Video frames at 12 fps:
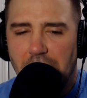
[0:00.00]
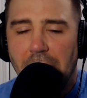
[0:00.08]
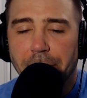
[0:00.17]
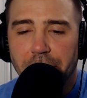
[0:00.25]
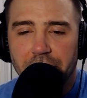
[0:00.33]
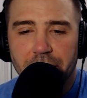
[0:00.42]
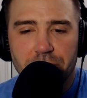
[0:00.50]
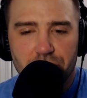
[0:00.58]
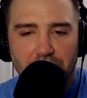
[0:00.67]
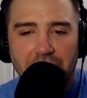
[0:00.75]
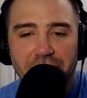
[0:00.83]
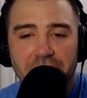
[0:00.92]
going to
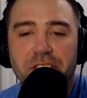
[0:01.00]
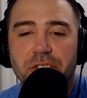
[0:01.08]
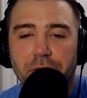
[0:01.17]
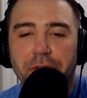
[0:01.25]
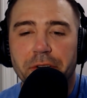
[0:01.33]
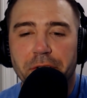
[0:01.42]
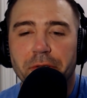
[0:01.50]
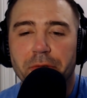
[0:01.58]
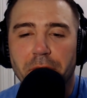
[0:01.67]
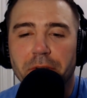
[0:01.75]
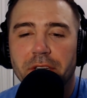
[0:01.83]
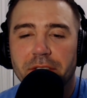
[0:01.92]
drive this Toyota
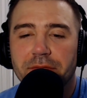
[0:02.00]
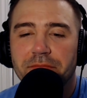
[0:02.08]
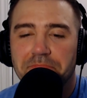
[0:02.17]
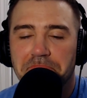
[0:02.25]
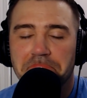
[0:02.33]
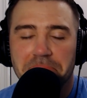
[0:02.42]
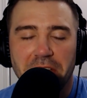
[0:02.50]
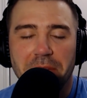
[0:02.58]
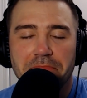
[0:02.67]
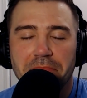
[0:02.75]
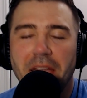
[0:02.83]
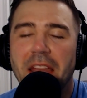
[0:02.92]
Corolla.
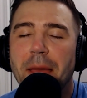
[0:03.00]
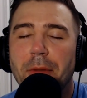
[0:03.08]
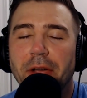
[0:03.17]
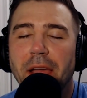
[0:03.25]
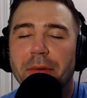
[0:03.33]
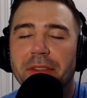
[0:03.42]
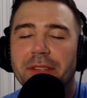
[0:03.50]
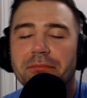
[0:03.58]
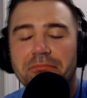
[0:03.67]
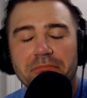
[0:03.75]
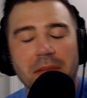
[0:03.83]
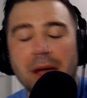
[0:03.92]
Yep. And I'm okay with
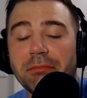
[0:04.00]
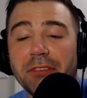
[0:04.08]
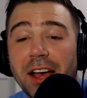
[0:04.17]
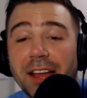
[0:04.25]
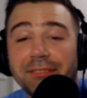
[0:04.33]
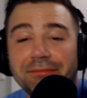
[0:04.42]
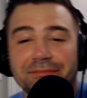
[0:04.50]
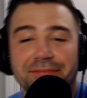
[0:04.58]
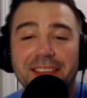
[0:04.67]
it. I'm fine.